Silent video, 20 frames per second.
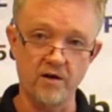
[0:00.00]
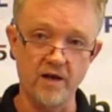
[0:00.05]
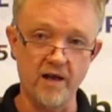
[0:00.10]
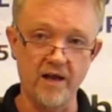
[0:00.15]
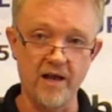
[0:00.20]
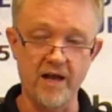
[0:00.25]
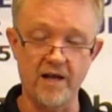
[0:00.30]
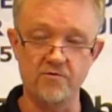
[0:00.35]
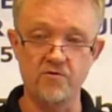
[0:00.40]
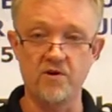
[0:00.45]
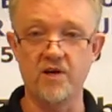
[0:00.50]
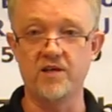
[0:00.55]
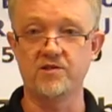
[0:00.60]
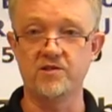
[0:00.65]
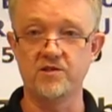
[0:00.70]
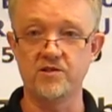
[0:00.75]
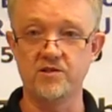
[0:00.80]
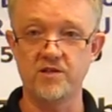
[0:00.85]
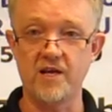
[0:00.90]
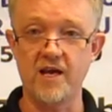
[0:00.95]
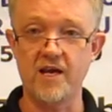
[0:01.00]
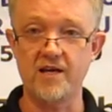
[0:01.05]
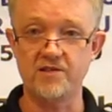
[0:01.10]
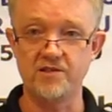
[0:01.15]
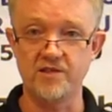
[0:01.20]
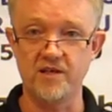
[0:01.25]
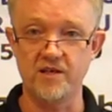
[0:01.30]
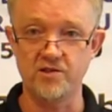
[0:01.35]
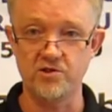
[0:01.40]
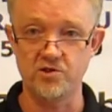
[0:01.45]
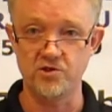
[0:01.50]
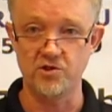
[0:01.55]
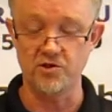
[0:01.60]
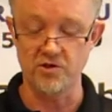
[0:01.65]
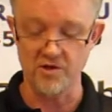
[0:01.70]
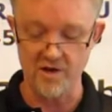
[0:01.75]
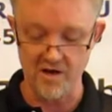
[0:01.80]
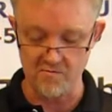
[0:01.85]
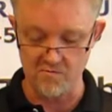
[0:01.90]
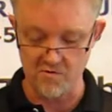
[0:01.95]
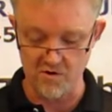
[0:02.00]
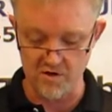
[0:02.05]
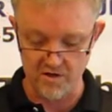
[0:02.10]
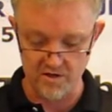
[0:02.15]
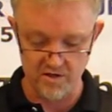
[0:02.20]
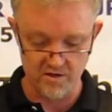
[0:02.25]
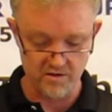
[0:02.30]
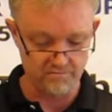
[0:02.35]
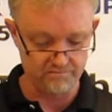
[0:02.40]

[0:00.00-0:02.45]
addresses access to your network.